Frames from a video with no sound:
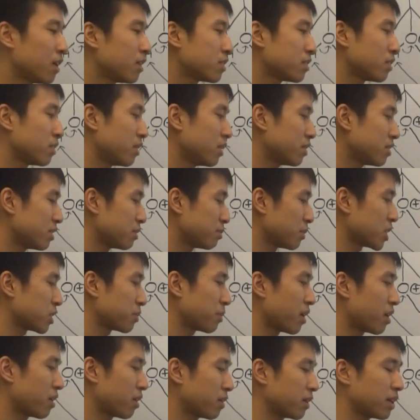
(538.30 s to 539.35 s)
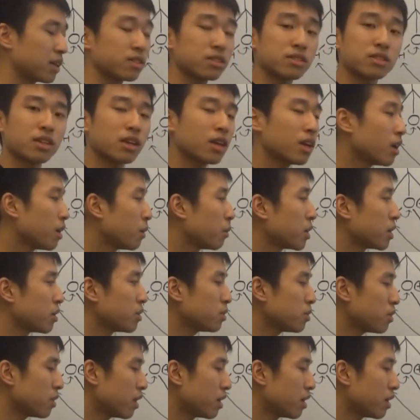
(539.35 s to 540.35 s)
So this is much better because when you do